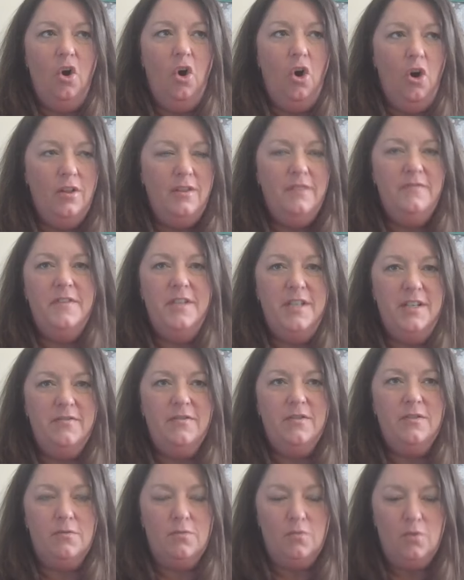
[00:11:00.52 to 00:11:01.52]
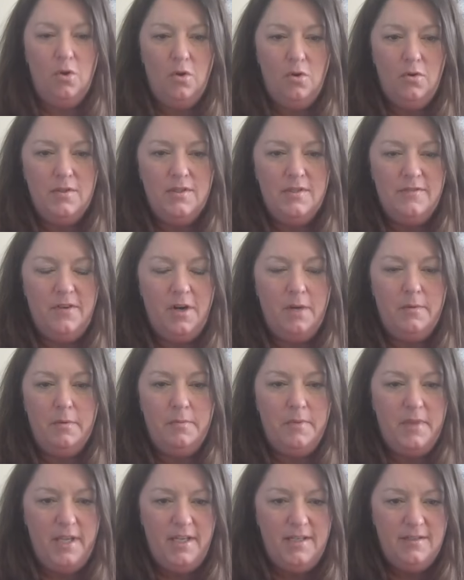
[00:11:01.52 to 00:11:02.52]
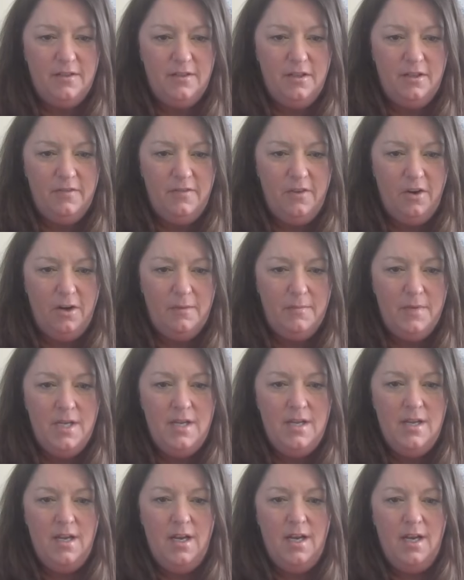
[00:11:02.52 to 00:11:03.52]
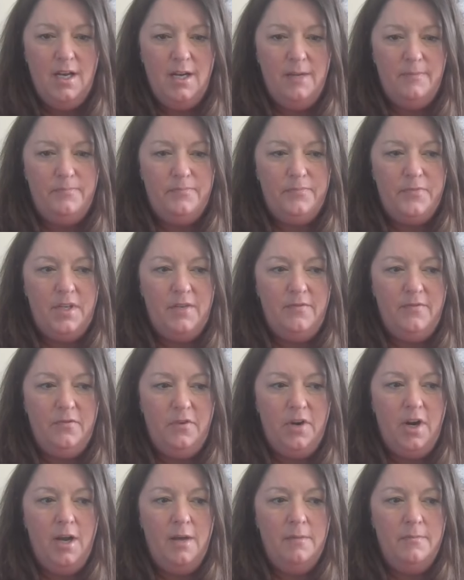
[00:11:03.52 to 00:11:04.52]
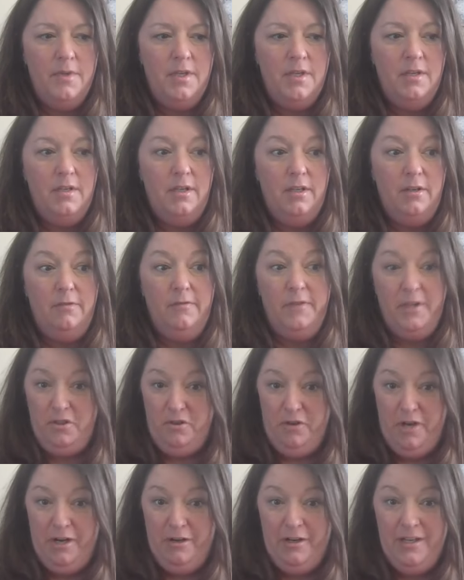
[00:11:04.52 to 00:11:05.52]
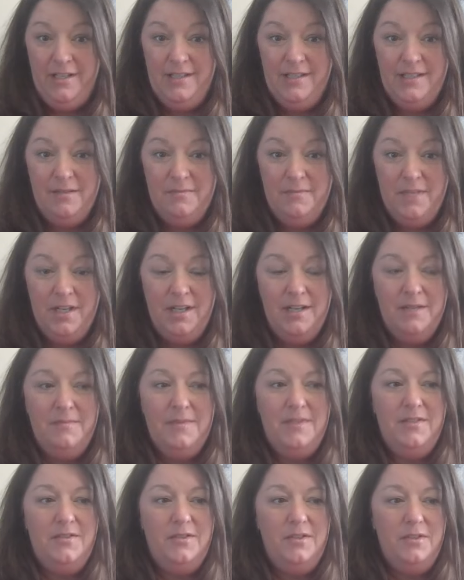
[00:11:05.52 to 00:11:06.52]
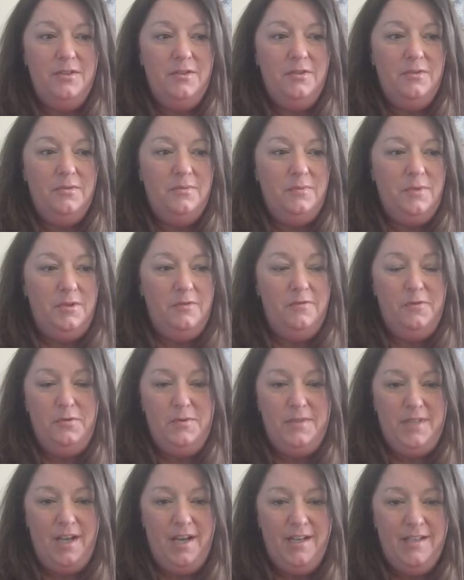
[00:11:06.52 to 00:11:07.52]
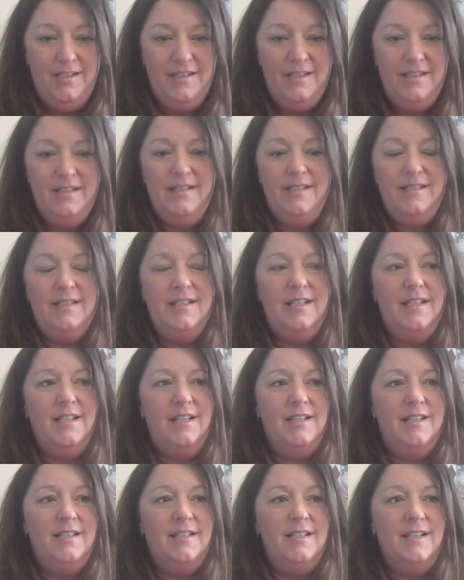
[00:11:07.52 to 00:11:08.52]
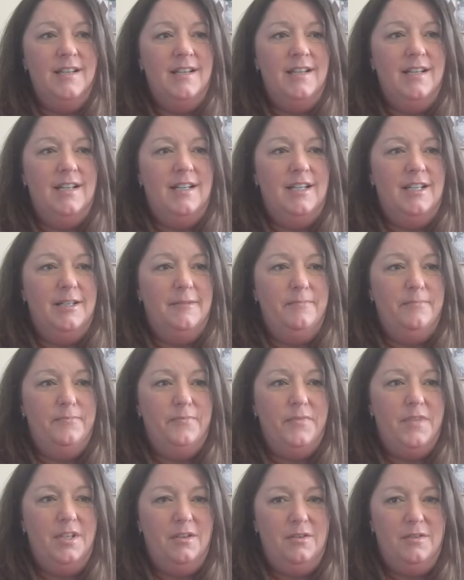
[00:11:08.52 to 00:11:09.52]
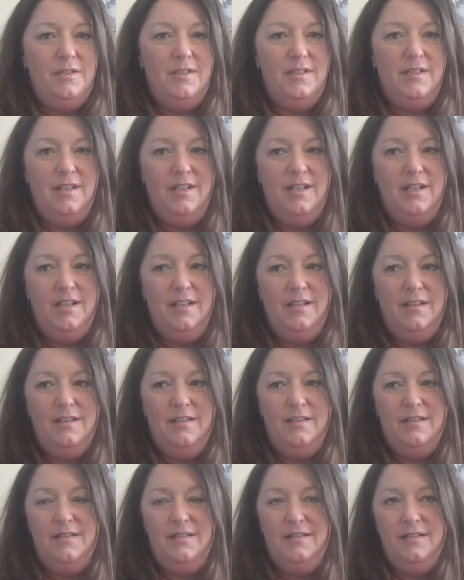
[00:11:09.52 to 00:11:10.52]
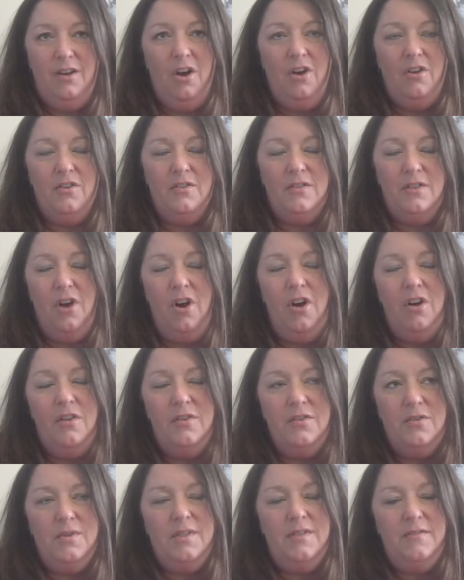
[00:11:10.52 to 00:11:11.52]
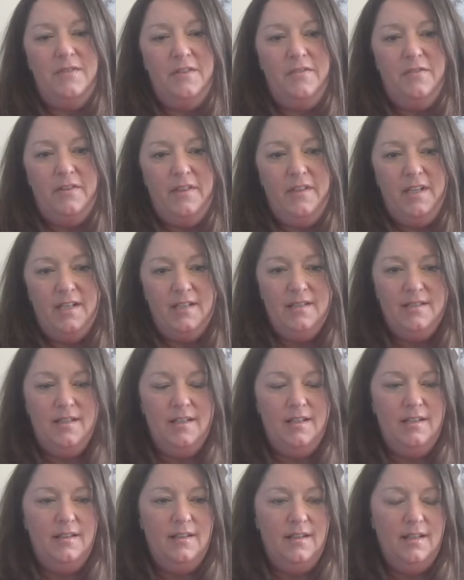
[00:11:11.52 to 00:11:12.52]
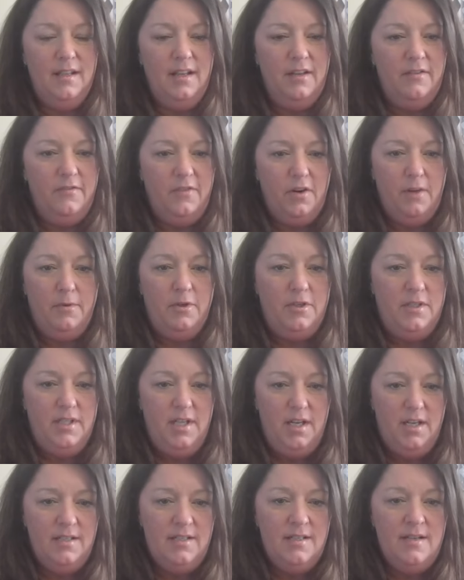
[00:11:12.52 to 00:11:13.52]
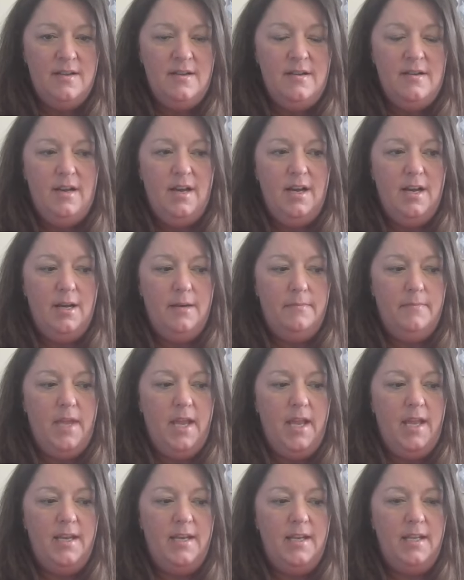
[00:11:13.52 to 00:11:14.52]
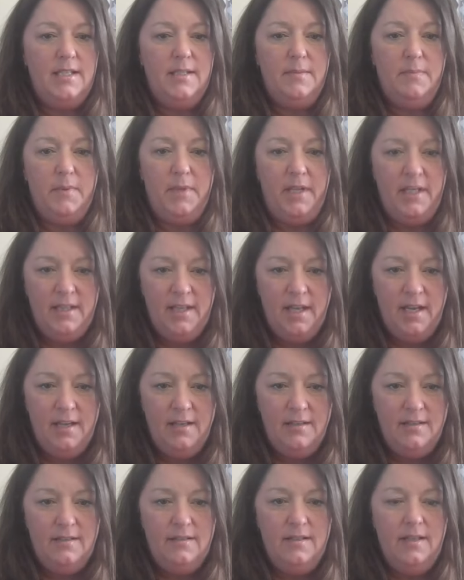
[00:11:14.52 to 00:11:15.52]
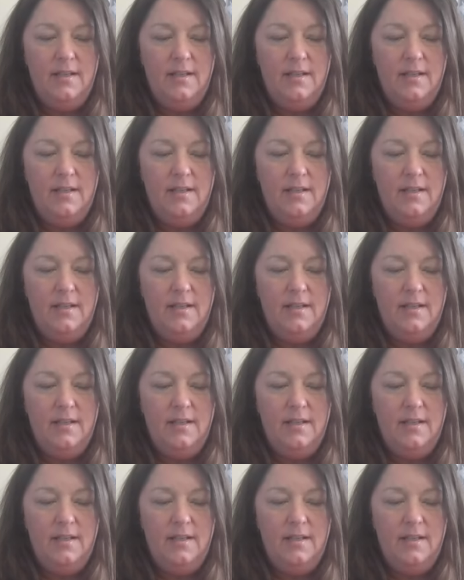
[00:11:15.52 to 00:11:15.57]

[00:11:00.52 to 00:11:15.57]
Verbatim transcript: all of the different roles a farmer plays on their farm um, from you know veterinarians sometimes to you know food scientists and um, you know the all all sorts of different things that, that a farmer does um, and explain that.